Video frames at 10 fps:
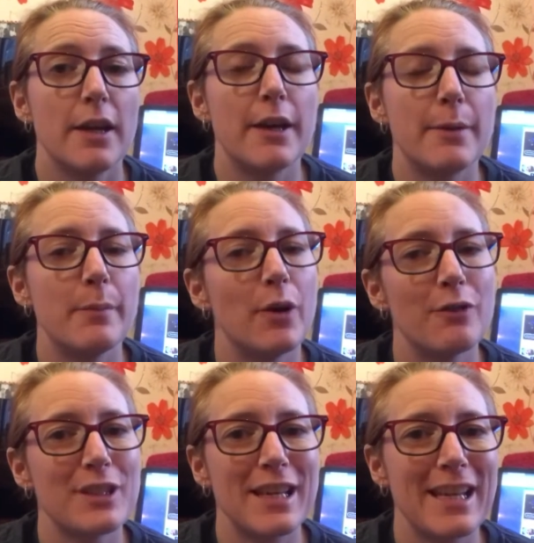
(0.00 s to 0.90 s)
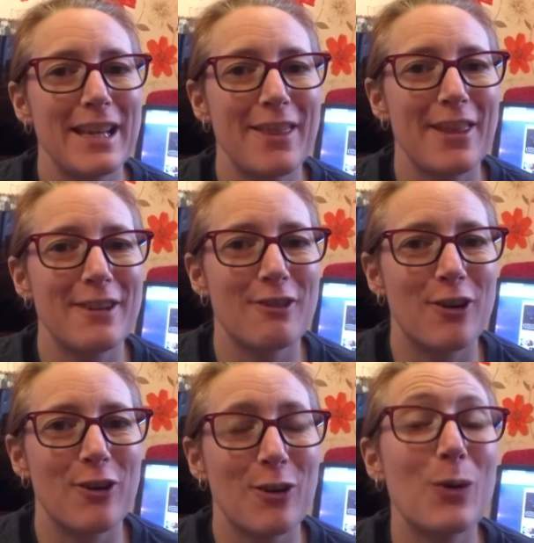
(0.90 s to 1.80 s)
Obviously there
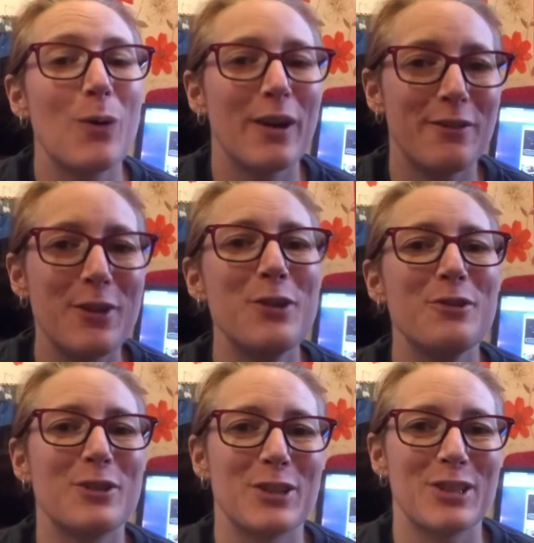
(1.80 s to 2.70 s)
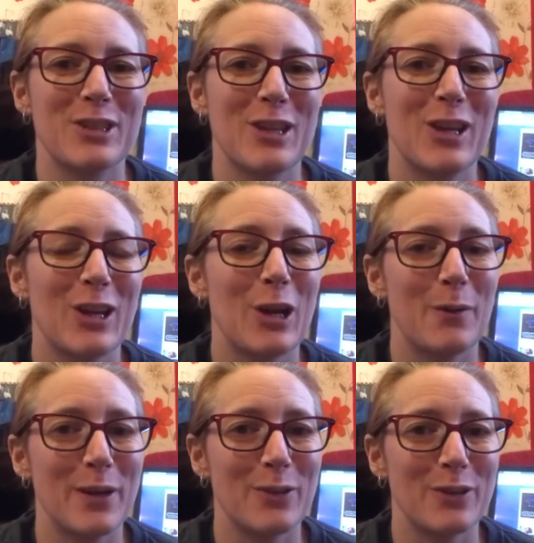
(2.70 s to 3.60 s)
are quite a few of us
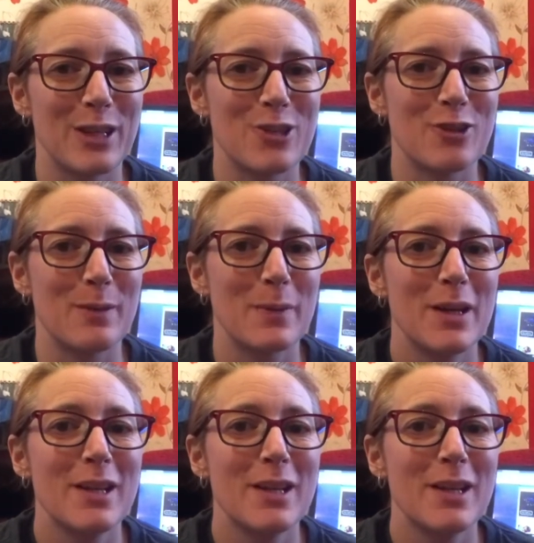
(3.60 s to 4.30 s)
going on this trip,